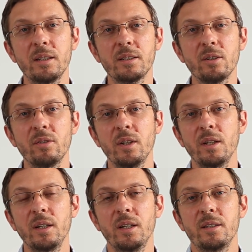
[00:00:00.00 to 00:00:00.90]
So
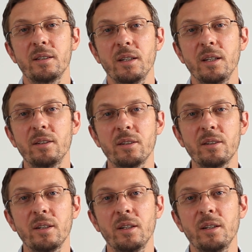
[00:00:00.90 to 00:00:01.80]
it's
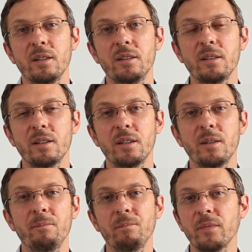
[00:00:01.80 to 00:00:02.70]
either
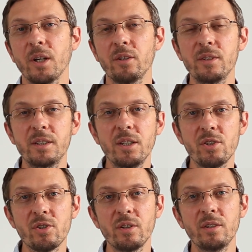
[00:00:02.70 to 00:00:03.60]
the
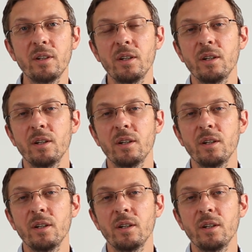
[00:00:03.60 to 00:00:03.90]
acquisition